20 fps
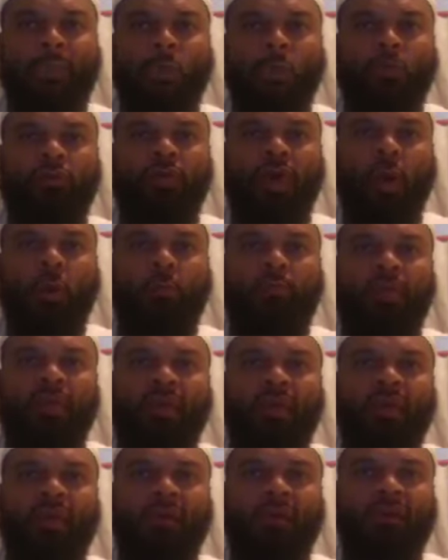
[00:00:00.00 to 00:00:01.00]
without
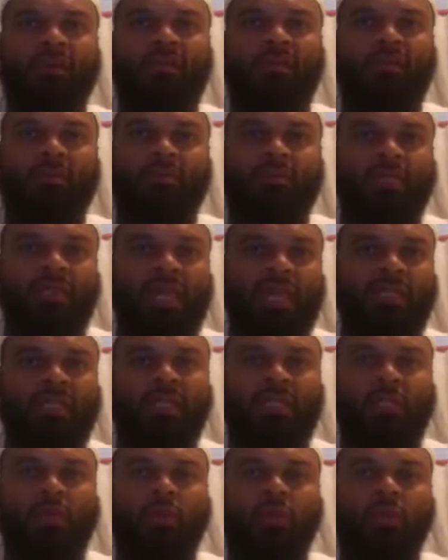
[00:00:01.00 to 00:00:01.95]
being subjected